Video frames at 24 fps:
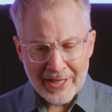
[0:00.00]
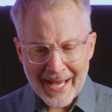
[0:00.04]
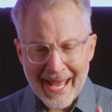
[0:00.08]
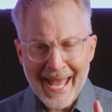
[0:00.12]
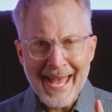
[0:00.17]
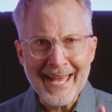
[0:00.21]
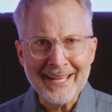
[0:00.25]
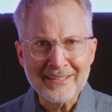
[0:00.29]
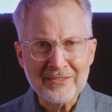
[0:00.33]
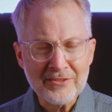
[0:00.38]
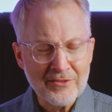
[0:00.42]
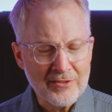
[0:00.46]

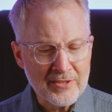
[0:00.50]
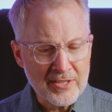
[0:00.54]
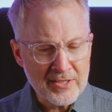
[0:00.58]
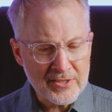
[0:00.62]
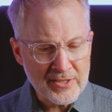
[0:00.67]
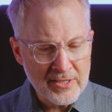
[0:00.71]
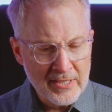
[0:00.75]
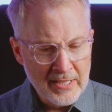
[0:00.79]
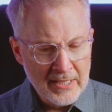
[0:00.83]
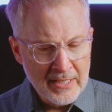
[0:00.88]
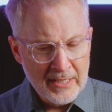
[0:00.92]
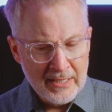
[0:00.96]
add to
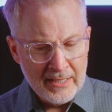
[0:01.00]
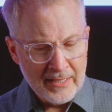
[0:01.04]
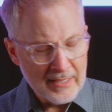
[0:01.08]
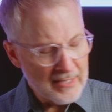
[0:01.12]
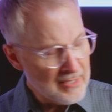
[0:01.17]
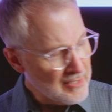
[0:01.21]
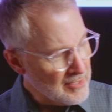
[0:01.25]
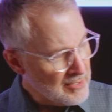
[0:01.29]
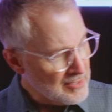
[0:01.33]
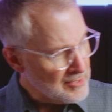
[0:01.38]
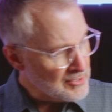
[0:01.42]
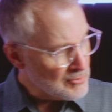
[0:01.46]
this
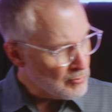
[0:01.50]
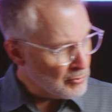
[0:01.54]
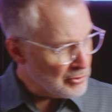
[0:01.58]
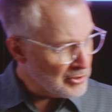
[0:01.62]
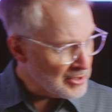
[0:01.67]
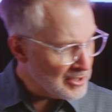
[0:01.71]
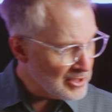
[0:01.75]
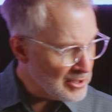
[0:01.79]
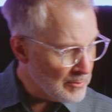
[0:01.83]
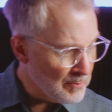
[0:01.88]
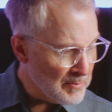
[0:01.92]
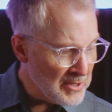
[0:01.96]
is when you
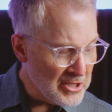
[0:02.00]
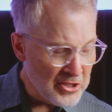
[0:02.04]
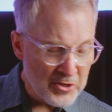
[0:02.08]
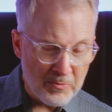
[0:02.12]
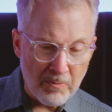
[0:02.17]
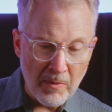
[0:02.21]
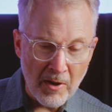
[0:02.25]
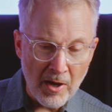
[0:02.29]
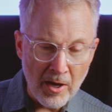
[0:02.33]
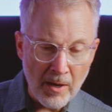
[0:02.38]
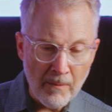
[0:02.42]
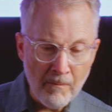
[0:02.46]
get the
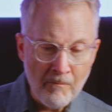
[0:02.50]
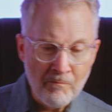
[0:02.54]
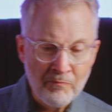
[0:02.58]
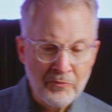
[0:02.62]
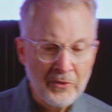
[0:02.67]
Beachbub,